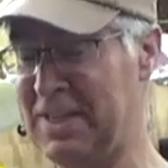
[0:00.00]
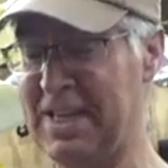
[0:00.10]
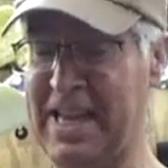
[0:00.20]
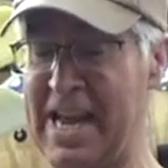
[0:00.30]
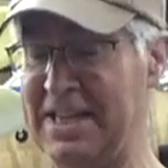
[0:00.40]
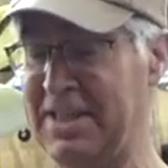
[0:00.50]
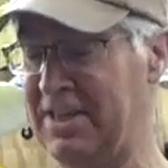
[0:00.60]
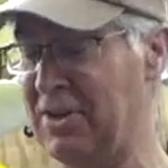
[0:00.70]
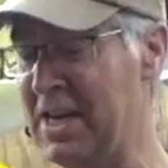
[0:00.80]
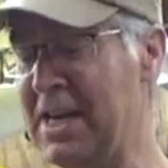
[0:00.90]
case
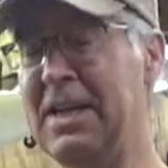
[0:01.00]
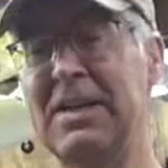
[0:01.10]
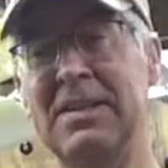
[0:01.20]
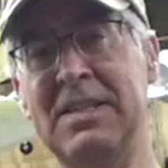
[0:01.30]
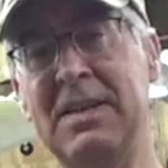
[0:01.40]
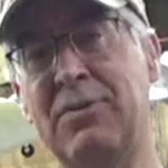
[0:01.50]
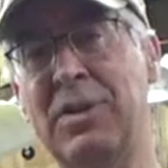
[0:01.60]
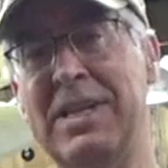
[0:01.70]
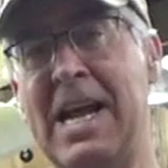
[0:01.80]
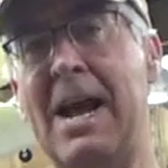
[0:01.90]
here,
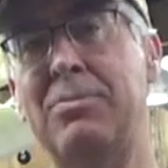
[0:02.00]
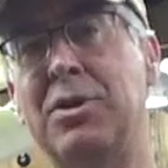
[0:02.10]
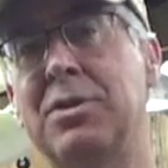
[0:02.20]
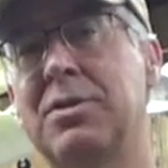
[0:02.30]
different adapters.